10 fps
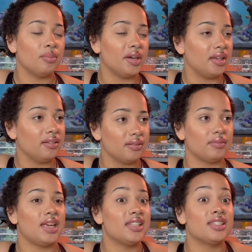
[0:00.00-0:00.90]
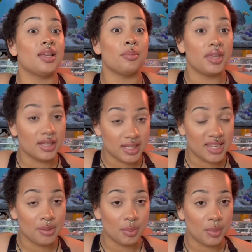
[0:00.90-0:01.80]
but it's something to
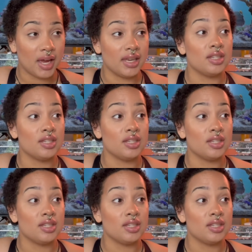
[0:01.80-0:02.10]
keep in mind